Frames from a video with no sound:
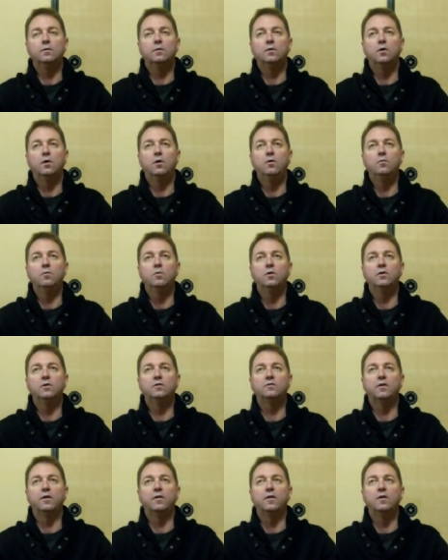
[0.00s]
loan
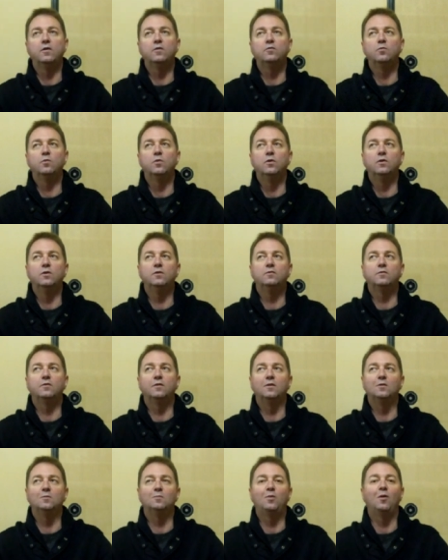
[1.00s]
words are those words
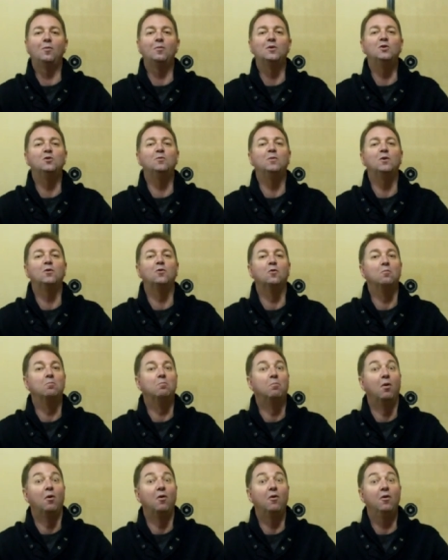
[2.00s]
that probably should be called
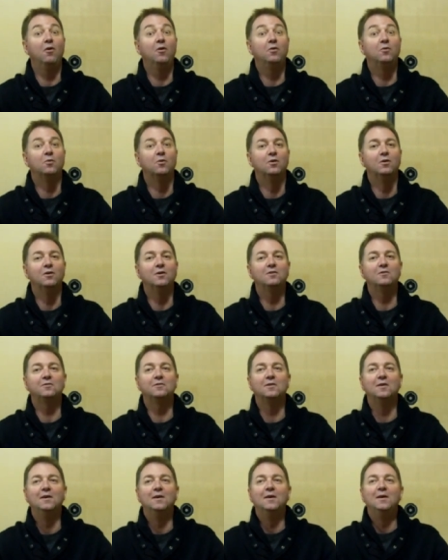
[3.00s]
borrowed words.
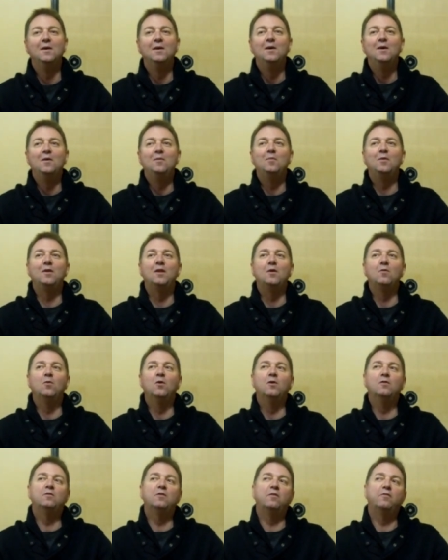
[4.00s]
But they're
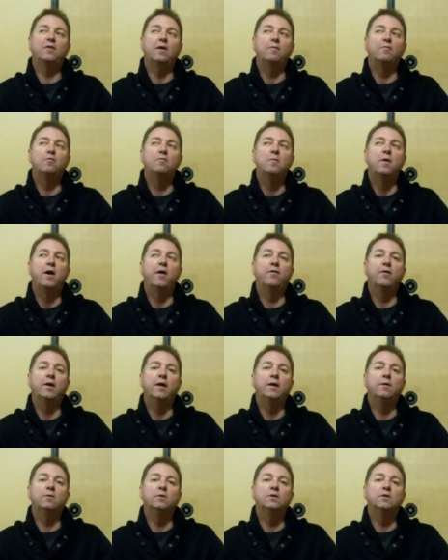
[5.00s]
words that have come from other
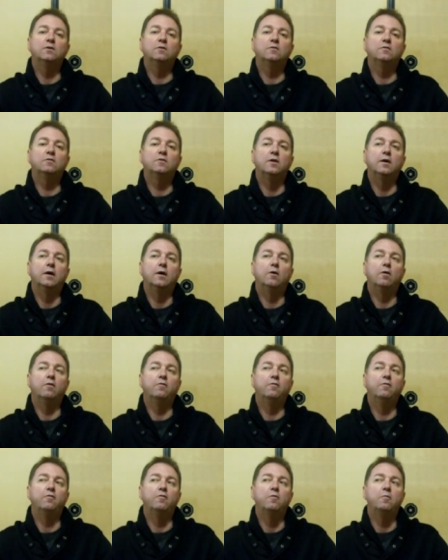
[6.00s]
languages, uh,
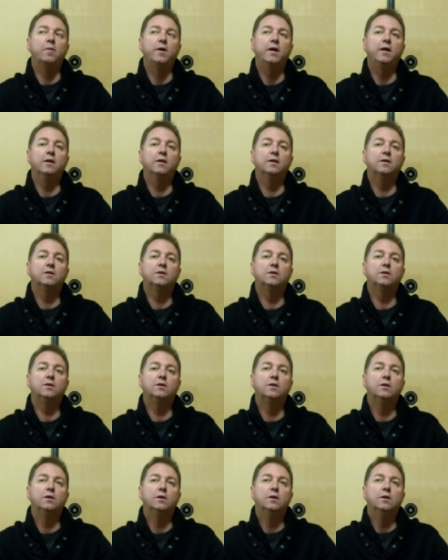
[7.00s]
often from English,
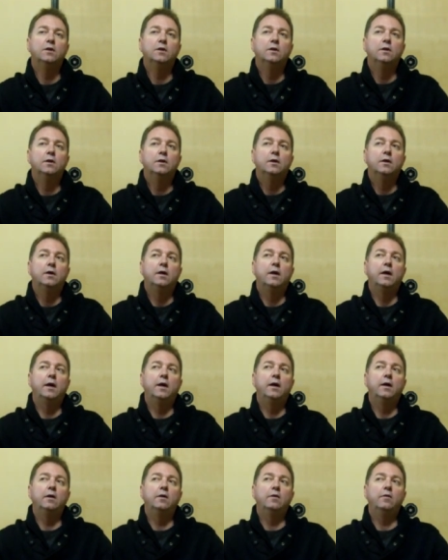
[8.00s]

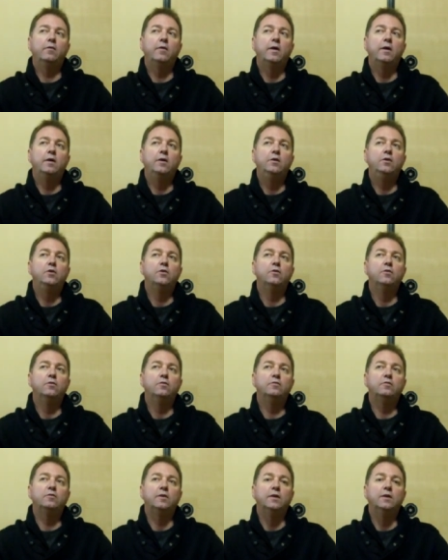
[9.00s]
and then
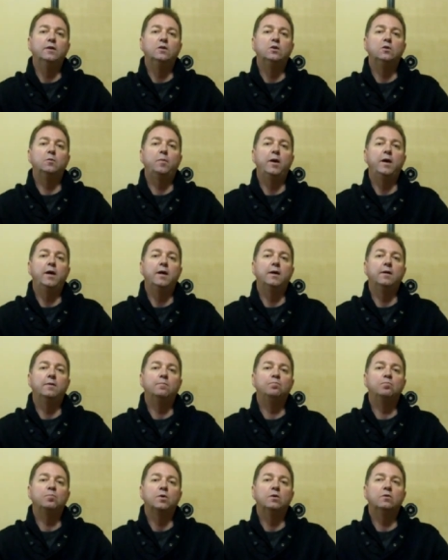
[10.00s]
used in Japan.
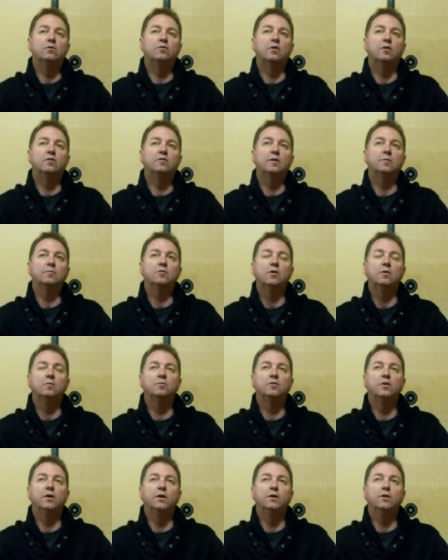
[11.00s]
So sometimes
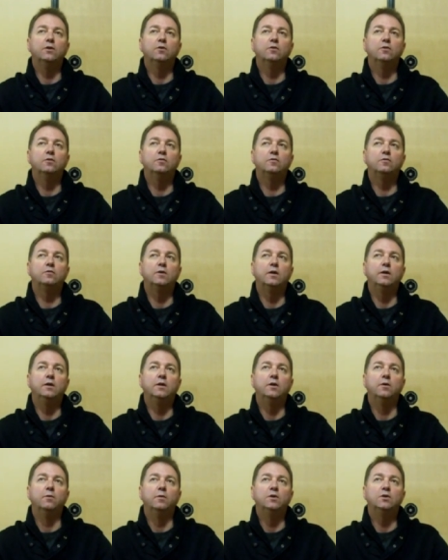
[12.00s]
they're used in
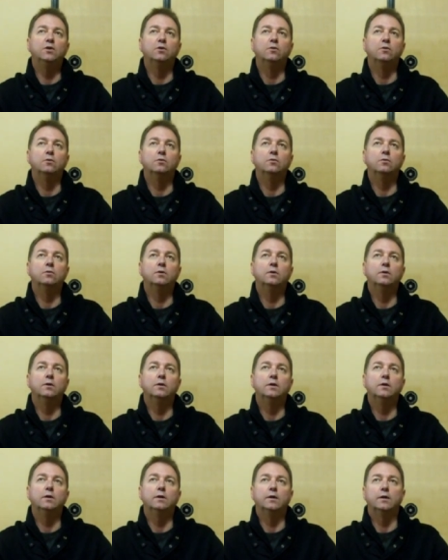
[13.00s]
the original
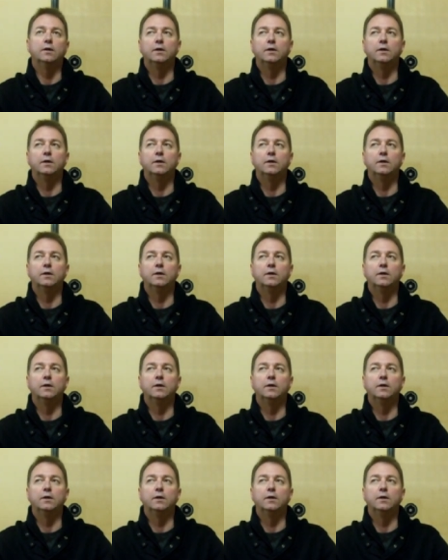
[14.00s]
uh,